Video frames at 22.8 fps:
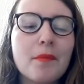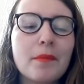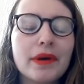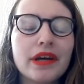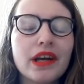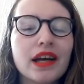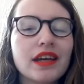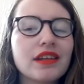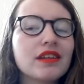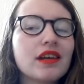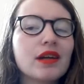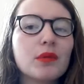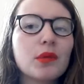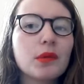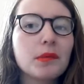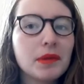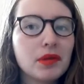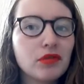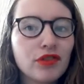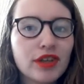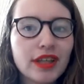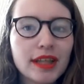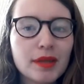but I thought it would
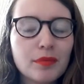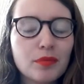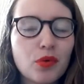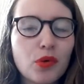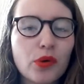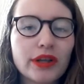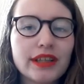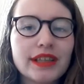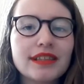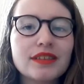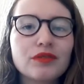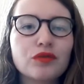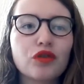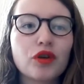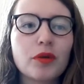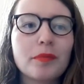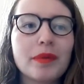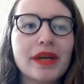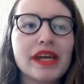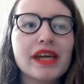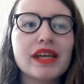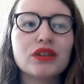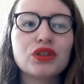be really important for
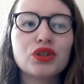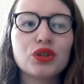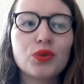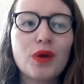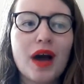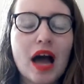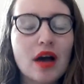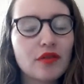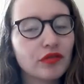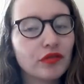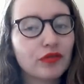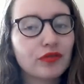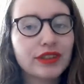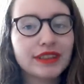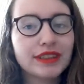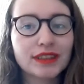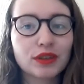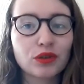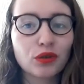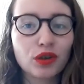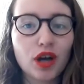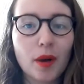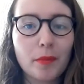me to have a
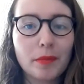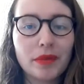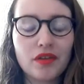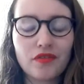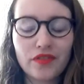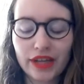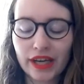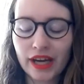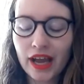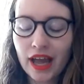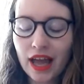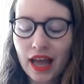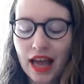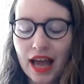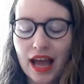physical copy of it,